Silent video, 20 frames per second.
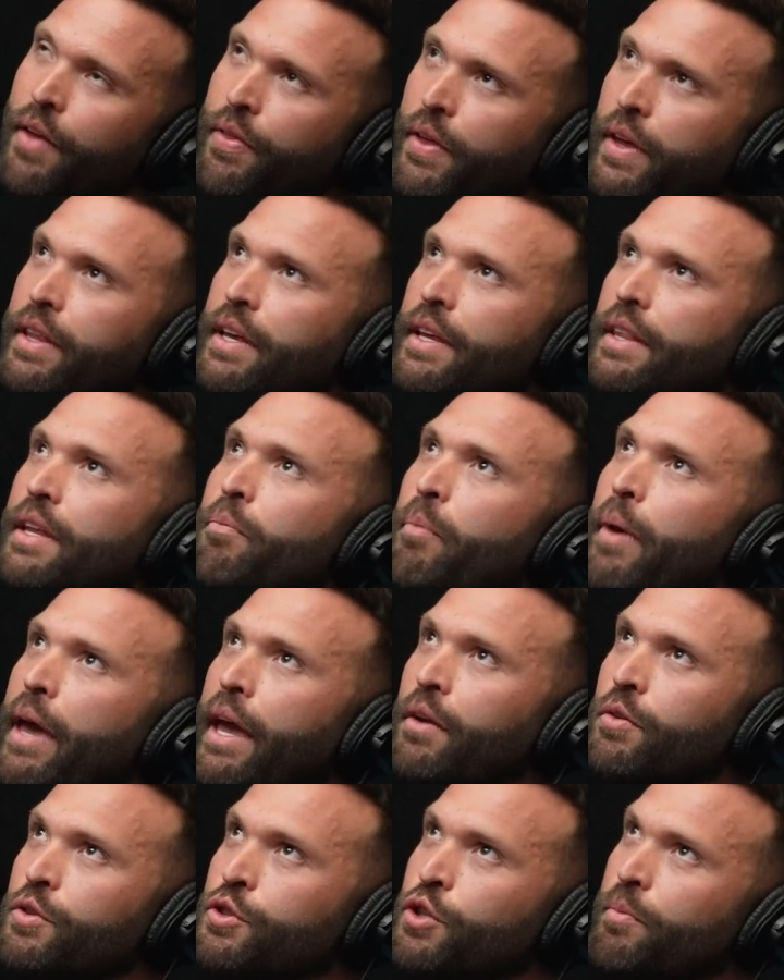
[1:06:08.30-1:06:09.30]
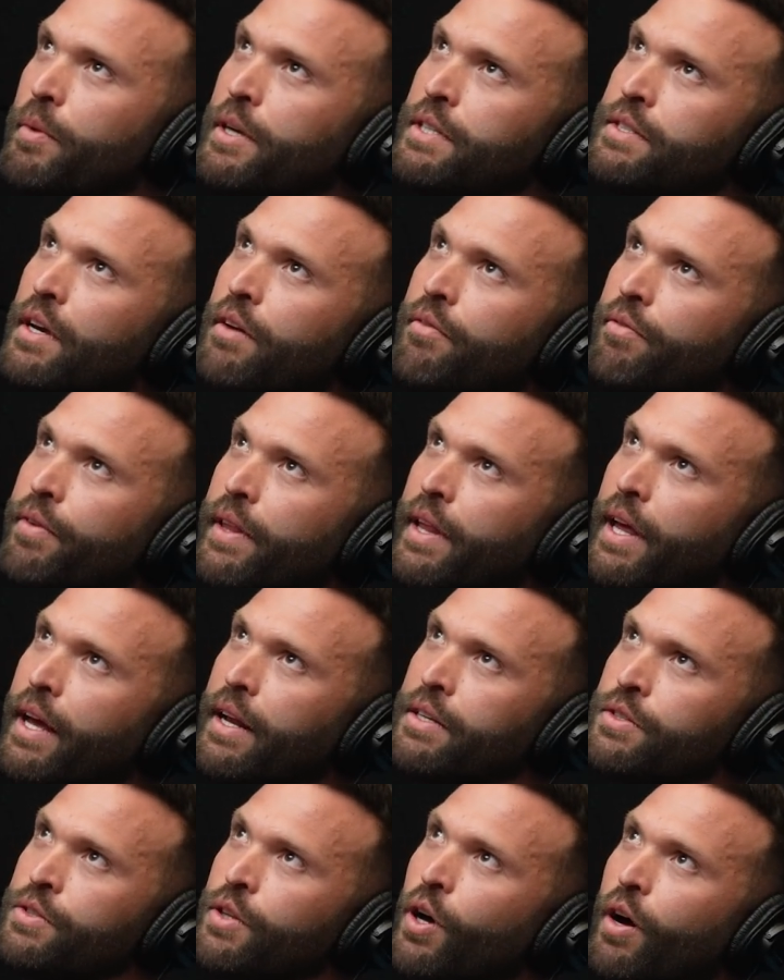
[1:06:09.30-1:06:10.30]
I think that debate should be something
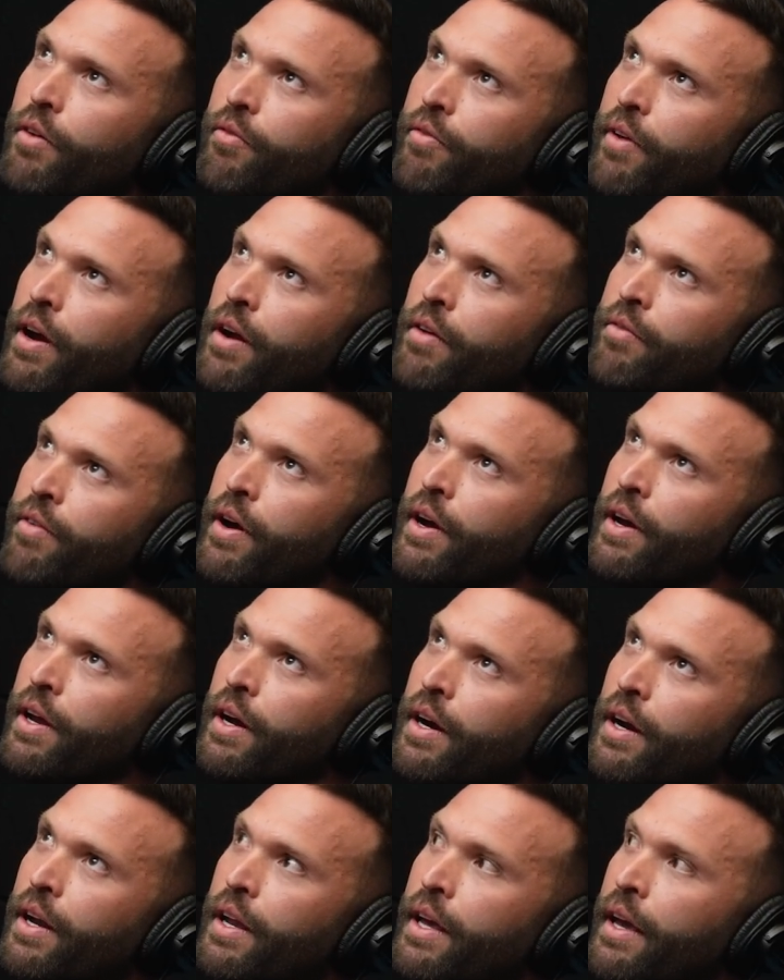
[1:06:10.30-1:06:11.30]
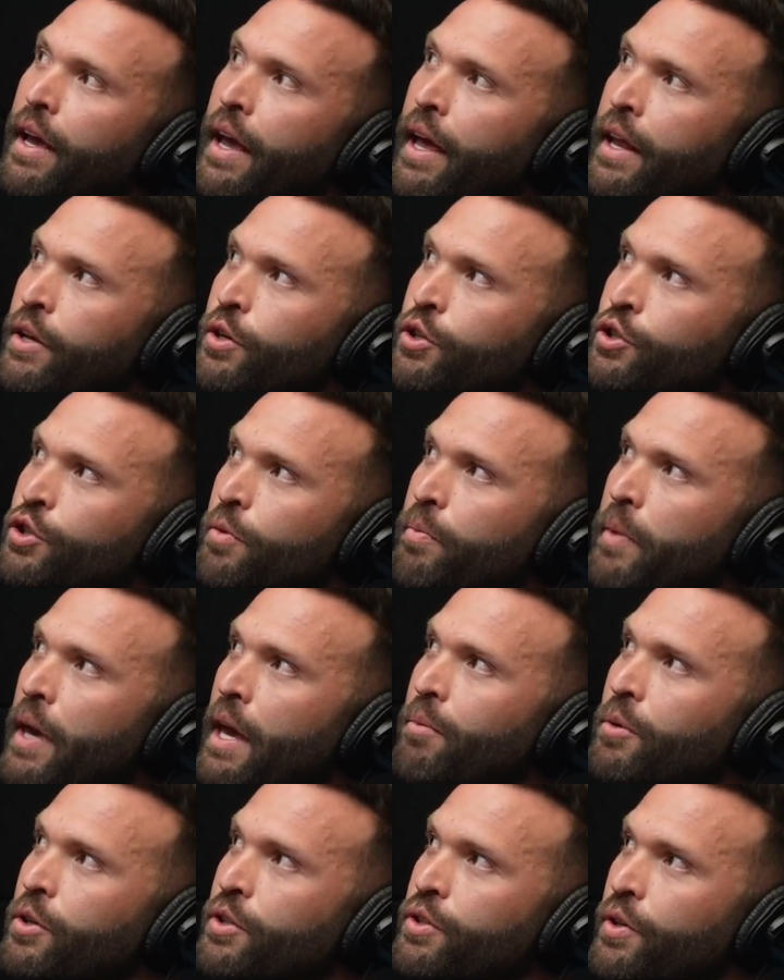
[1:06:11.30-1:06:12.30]
that is taught very, very early, and you should
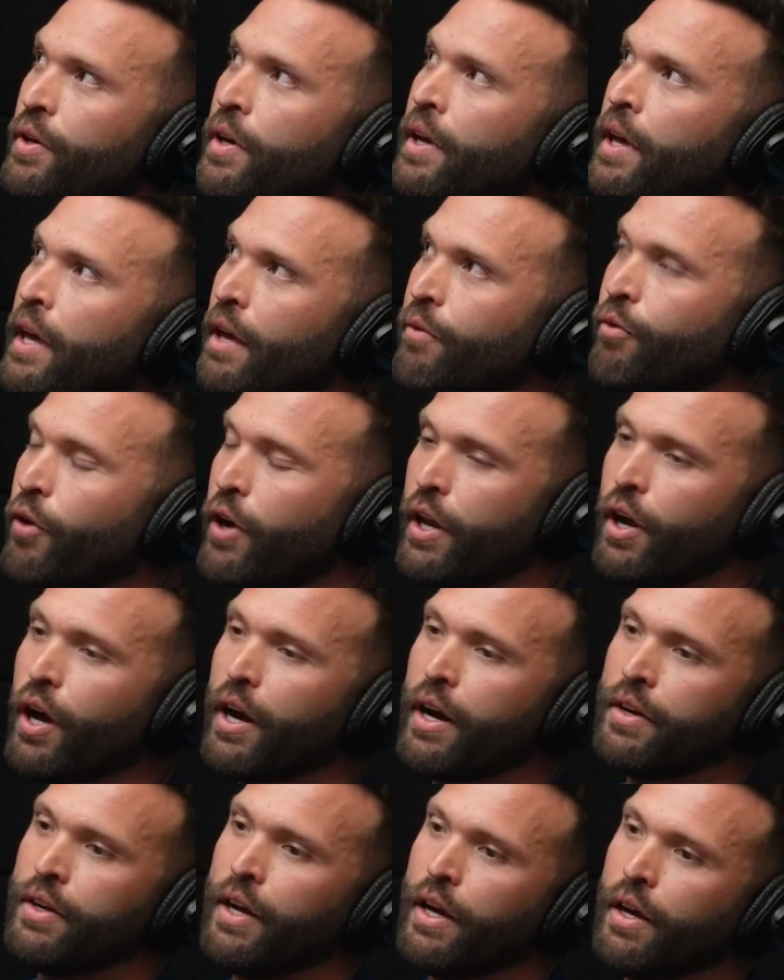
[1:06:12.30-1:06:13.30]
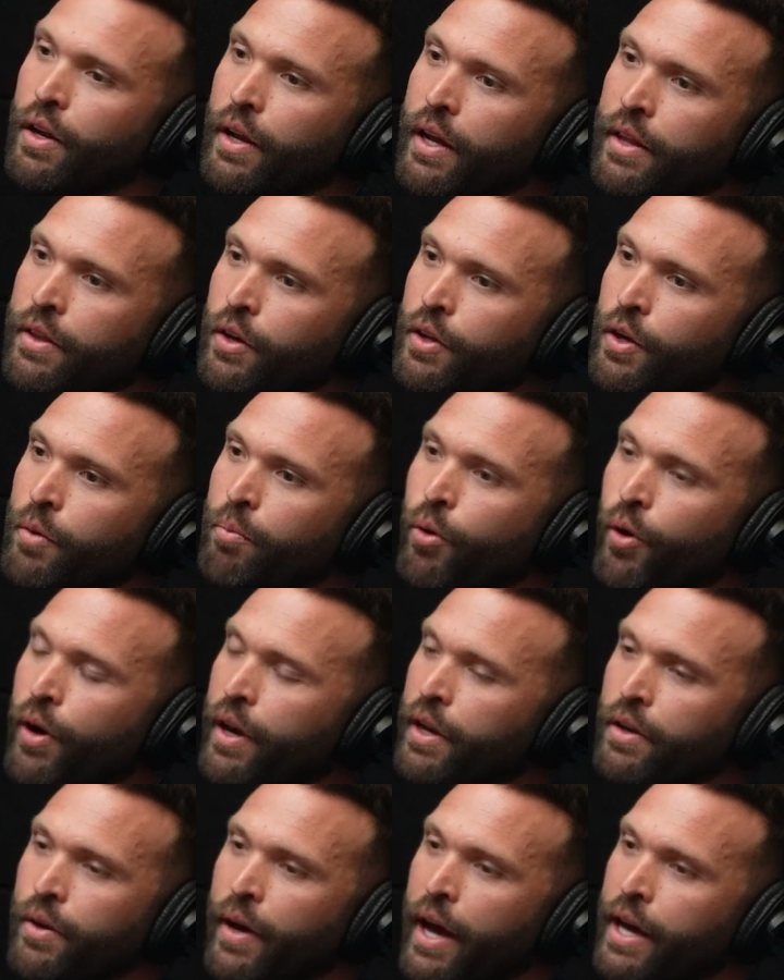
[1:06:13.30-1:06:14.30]
be able to, if you cannot articulate the other
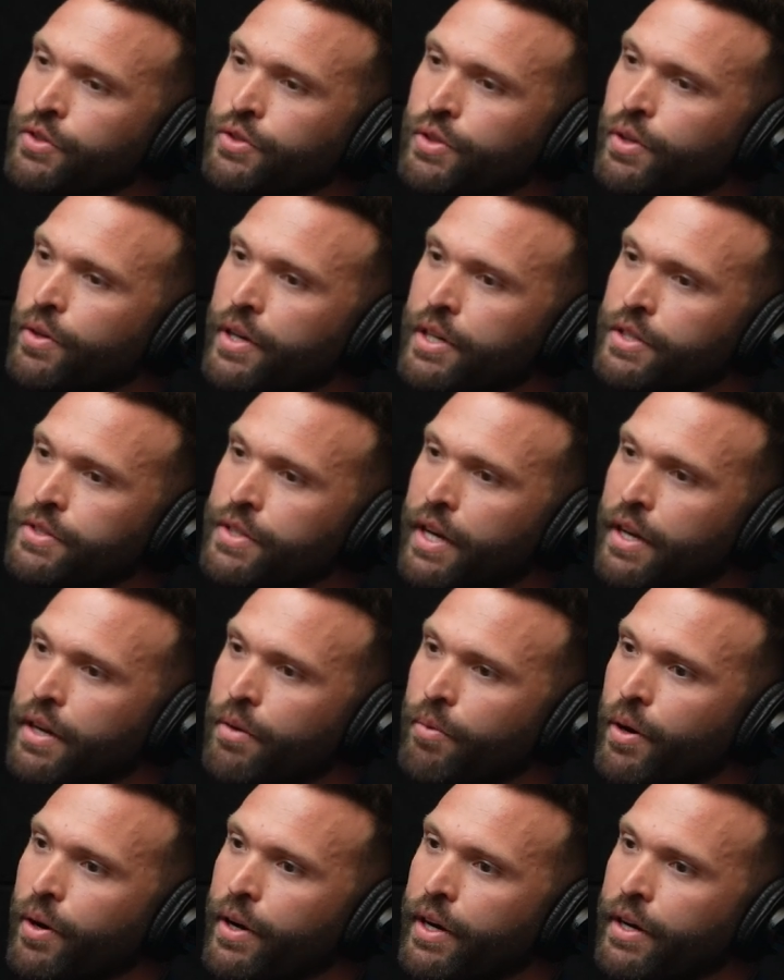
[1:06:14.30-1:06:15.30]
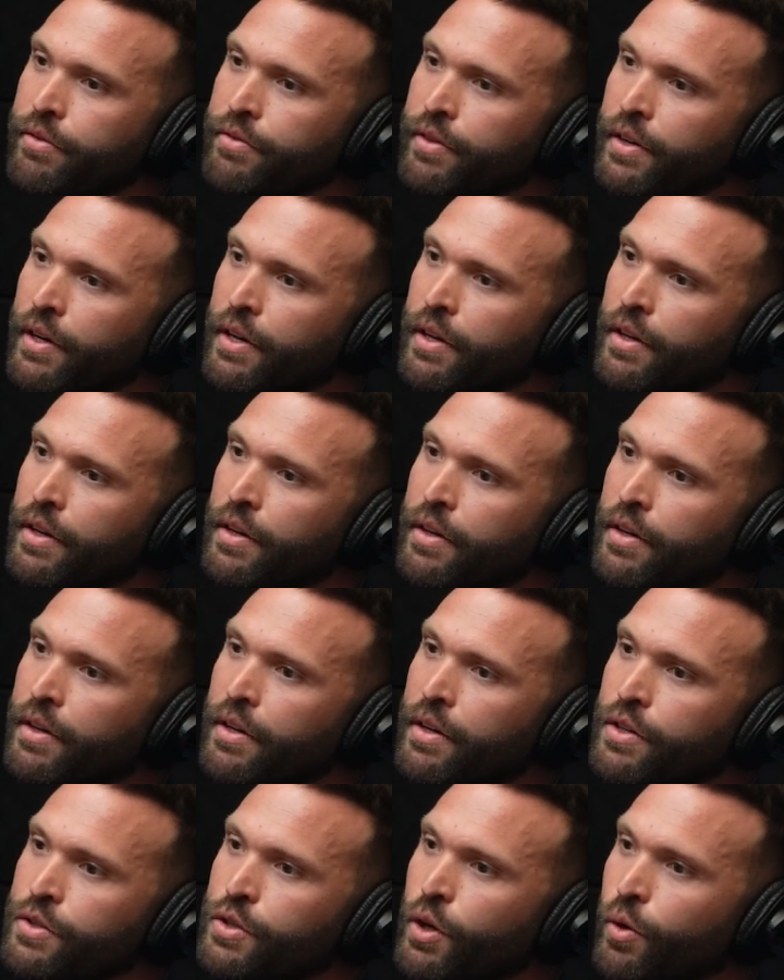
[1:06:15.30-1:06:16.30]
point, you actually don't understand it well enough.
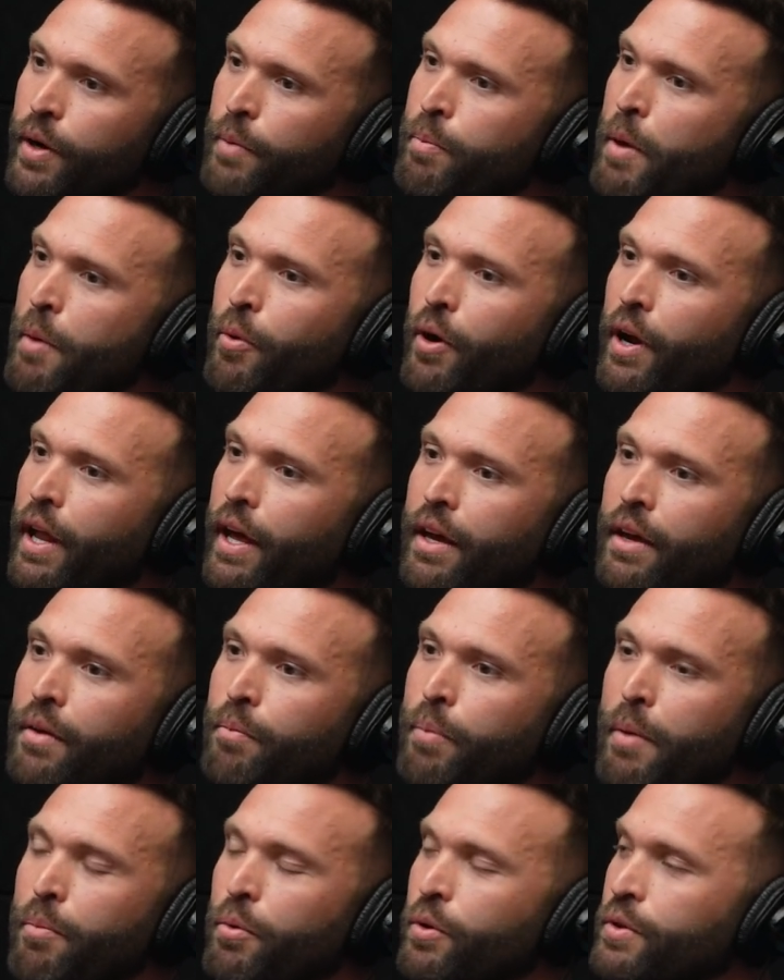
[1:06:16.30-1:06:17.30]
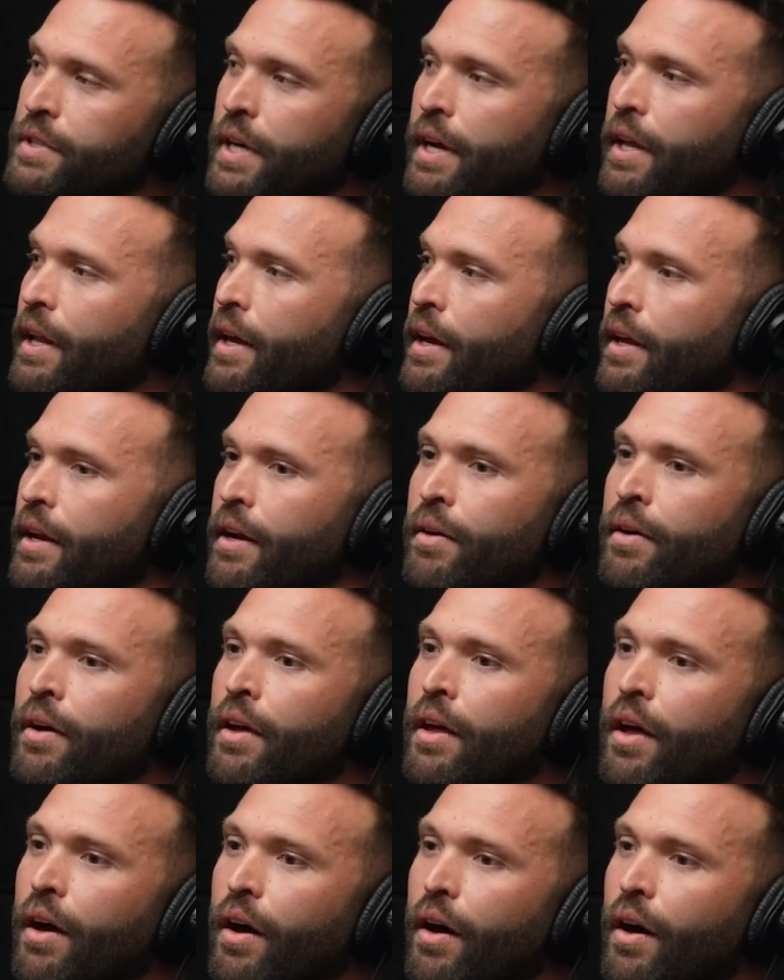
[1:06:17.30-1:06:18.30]
So when people say like, you know,
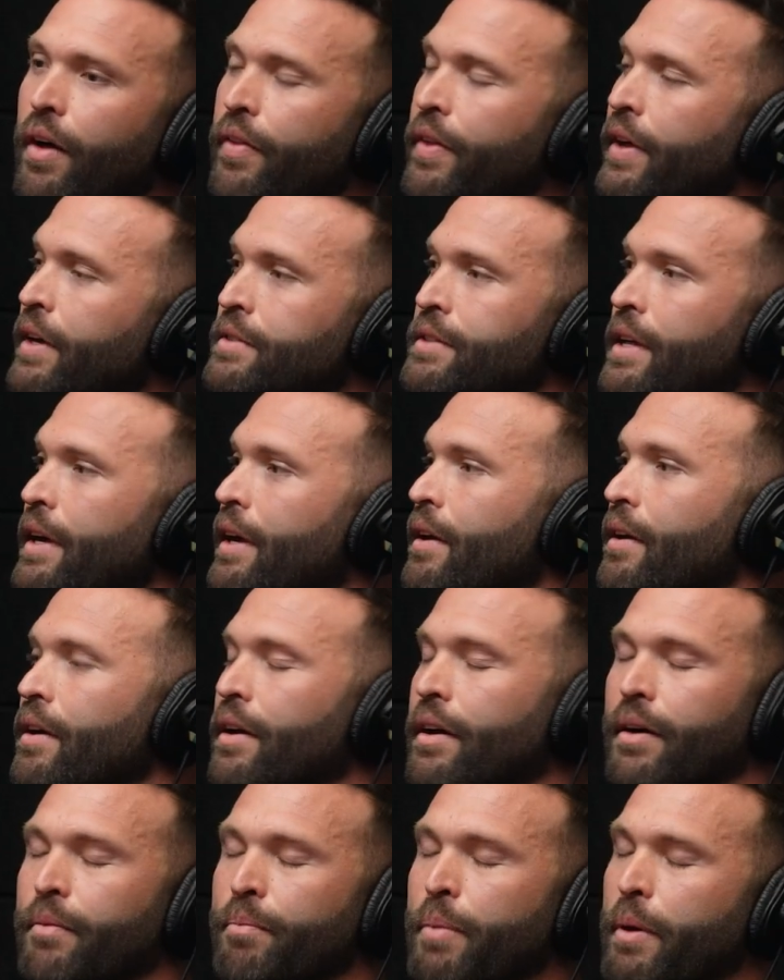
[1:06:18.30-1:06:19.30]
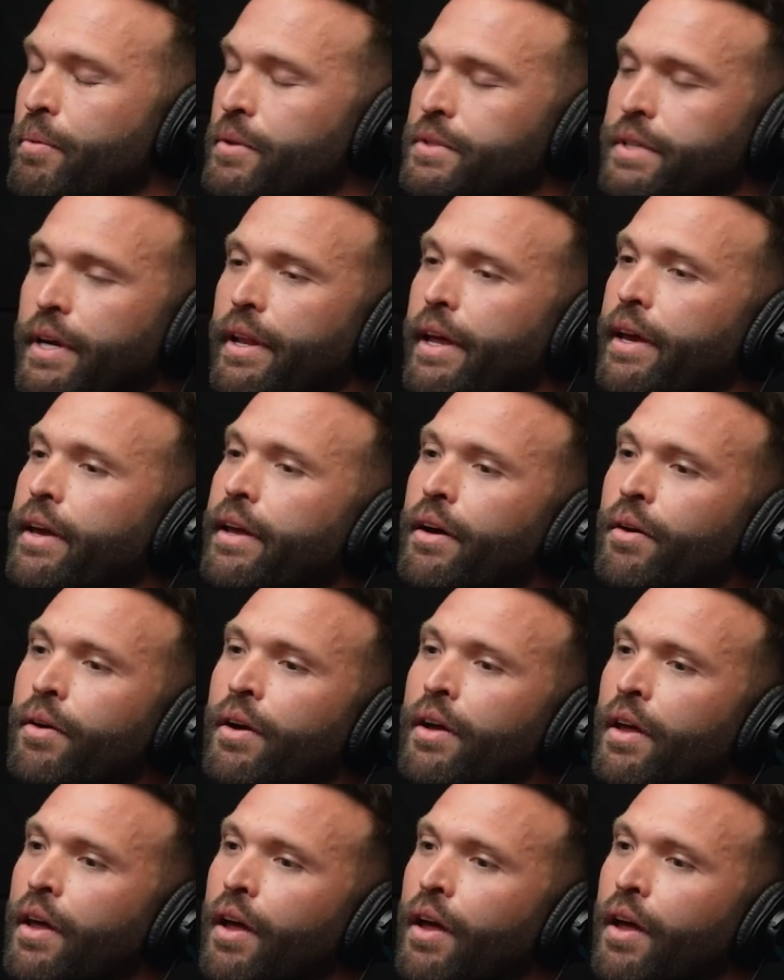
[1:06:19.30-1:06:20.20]
oh, these like, people say like, you know,